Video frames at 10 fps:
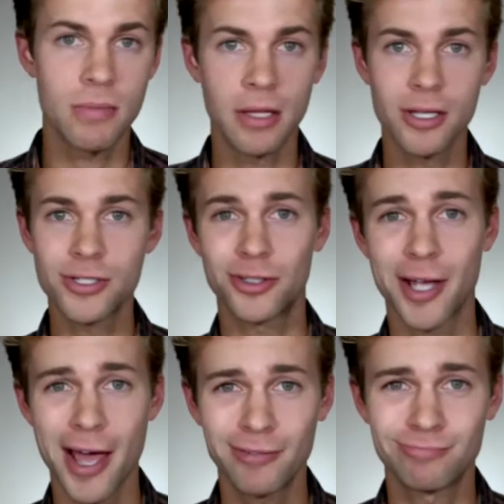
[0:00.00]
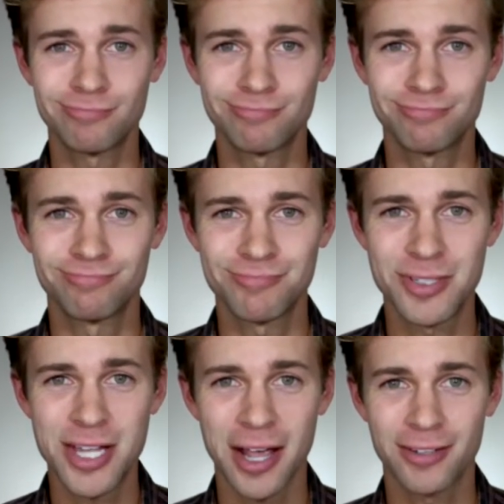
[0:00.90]
that make this little guy
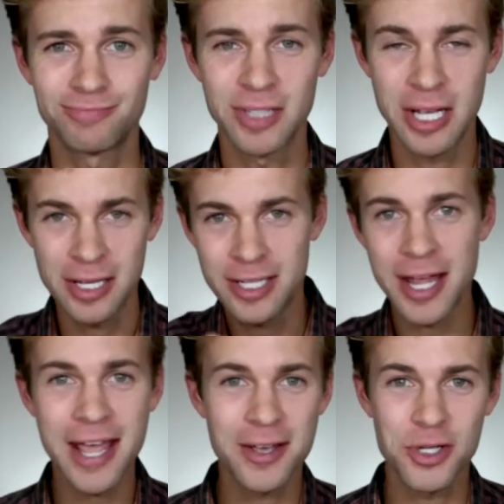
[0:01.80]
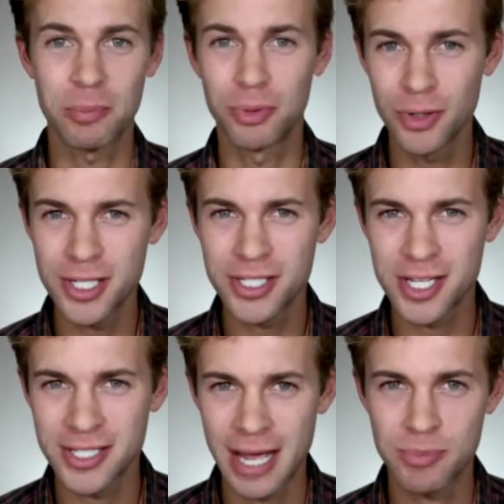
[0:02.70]
tick. Today is our
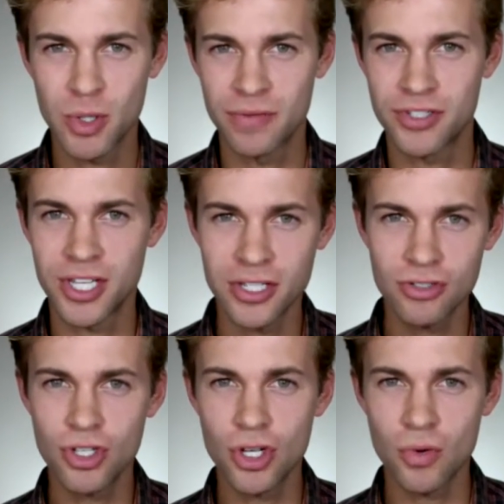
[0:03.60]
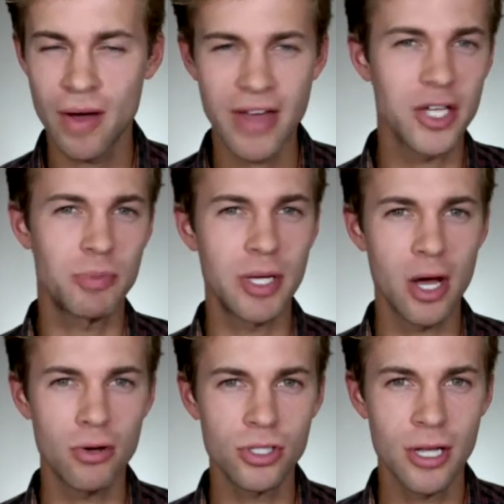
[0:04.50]
preseason episode of season 2 of
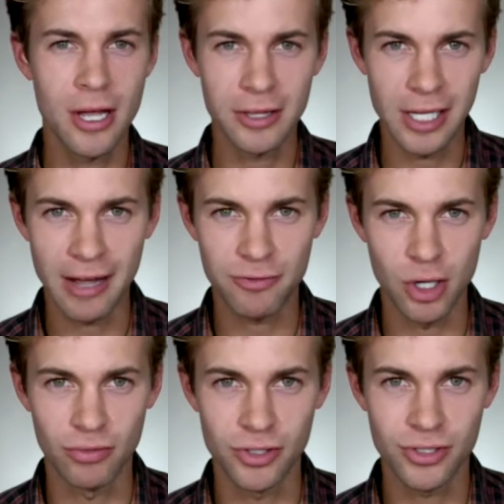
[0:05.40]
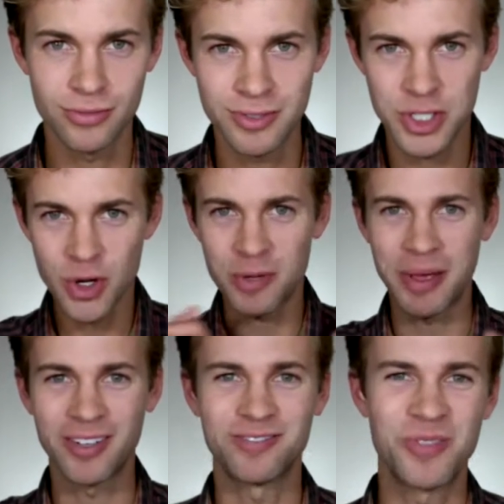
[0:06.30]
HBO's The Leftovers. Join
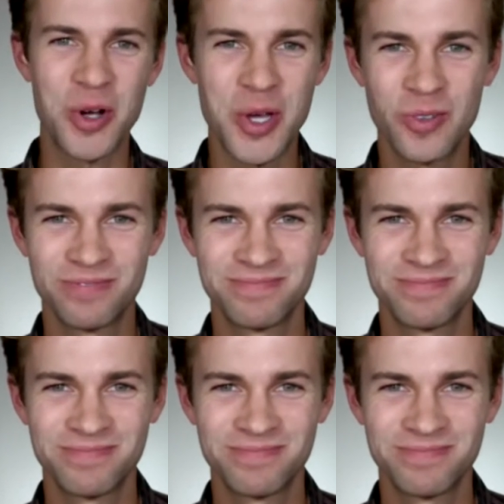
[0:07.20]
me, won't you?